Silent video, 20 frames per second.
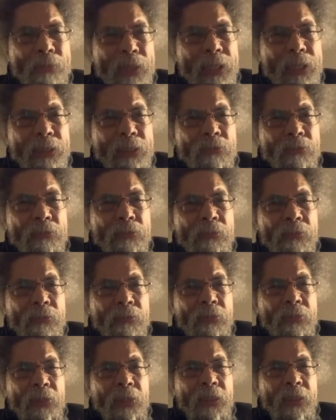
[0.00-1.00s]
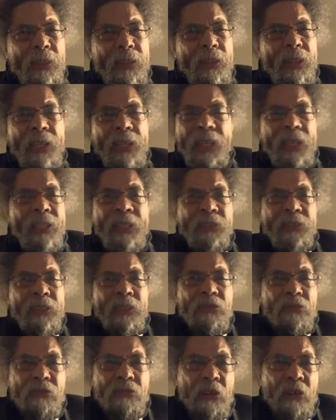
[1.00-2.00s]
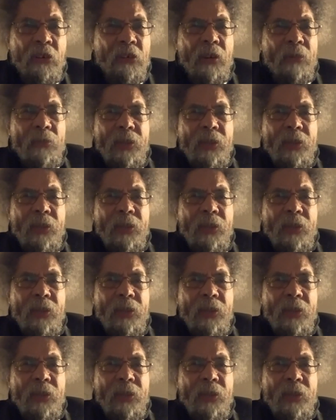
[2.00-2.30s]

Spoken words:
I mean? And this is true.